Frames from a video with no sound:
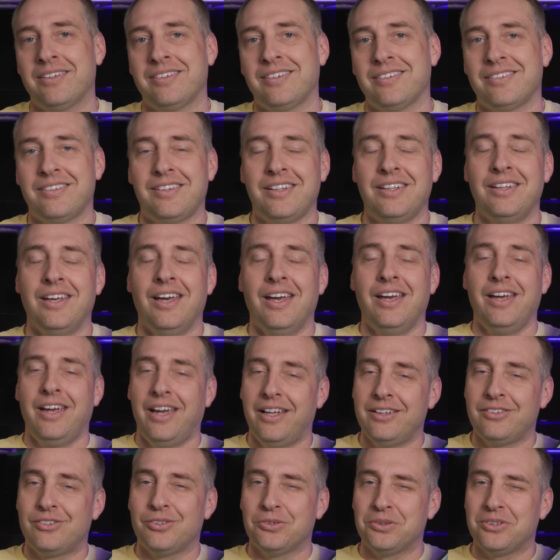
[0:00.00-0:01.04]
SSD.
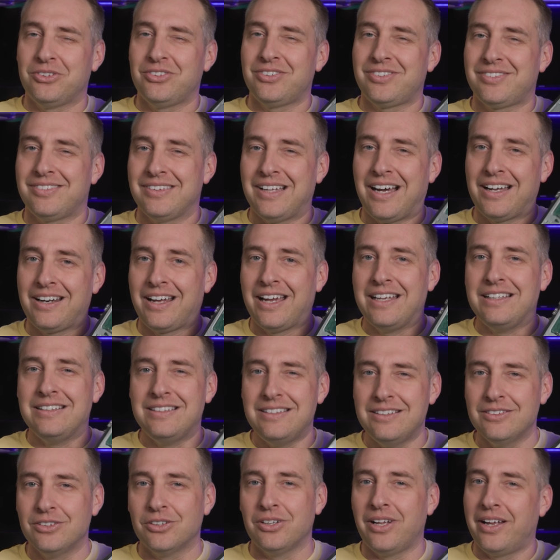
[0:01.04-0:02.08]
And so it's just not
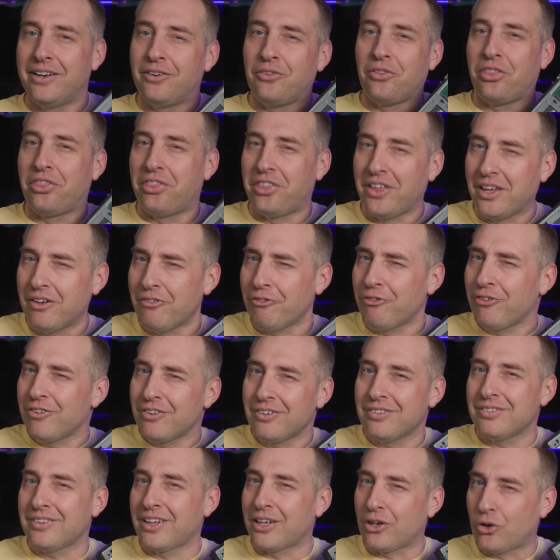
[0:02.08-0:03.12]
ideal, I don't think,
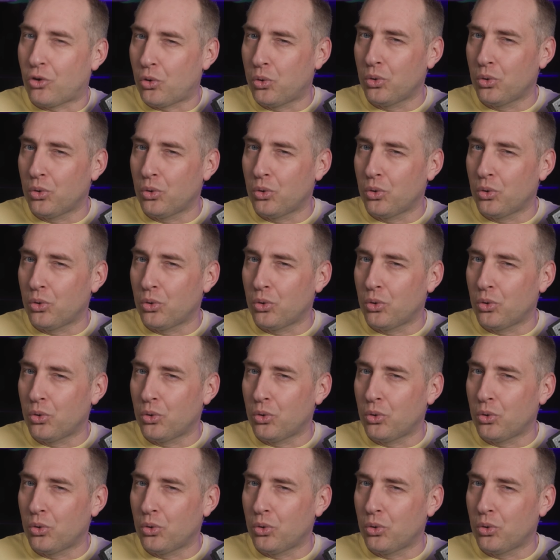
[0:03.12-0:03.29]
for like